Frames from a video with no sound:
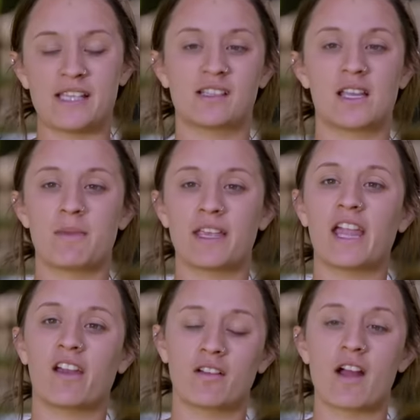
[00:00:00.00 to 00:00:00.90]
basically been
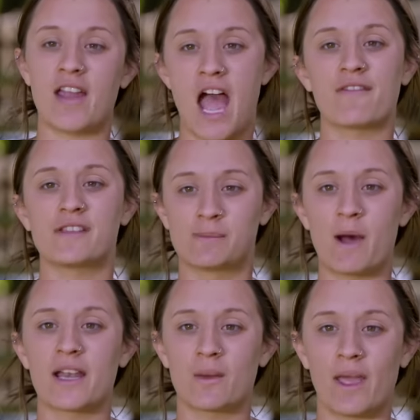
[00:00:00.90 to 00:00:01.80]
carrying around half his
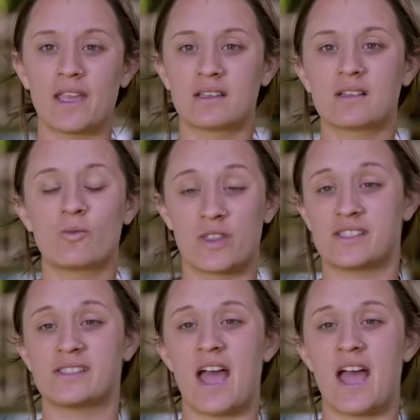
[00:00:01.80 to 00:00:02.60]
body weight with his